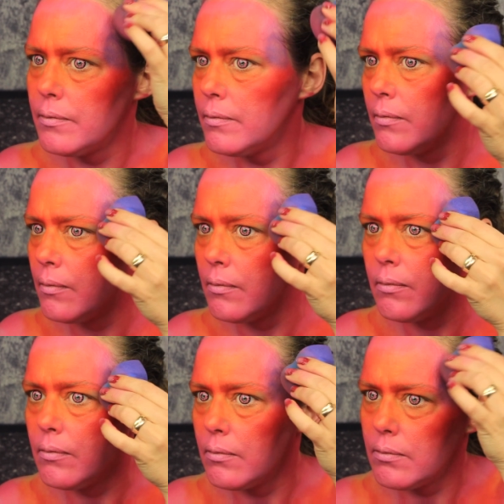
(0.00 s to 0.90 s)

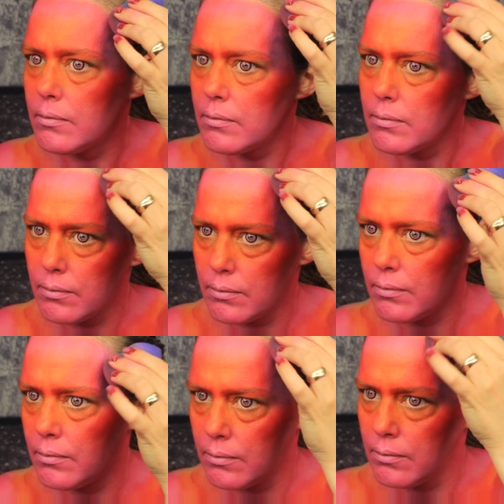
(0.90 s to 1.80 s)

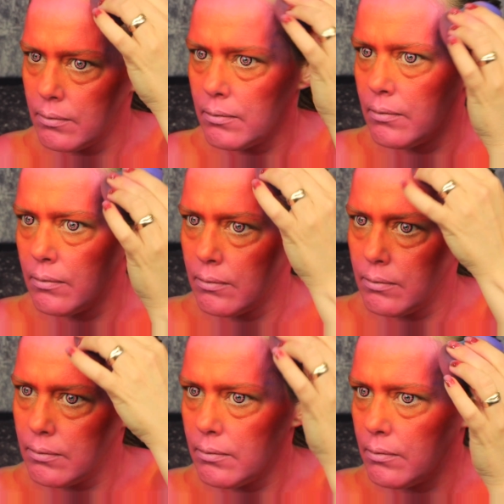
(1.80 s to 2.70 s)

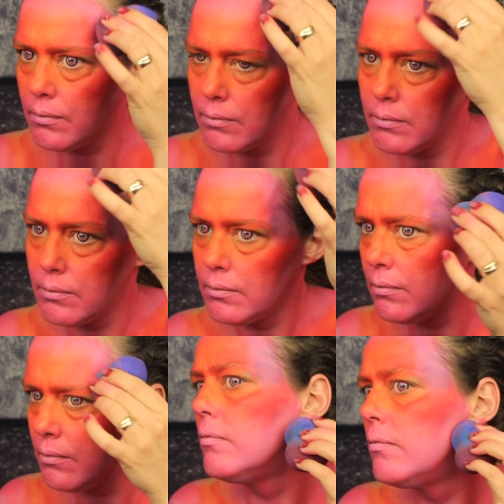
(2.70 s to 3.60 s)

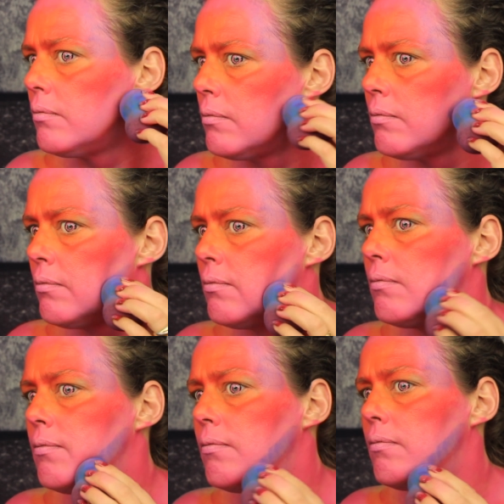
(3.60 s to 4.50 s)

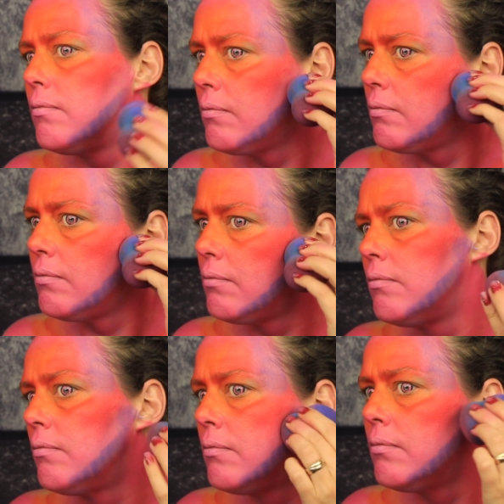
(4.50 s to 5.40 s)

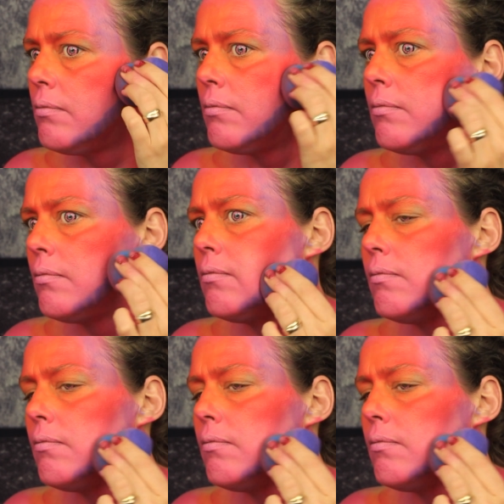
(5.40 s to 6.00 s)
Nothing is said.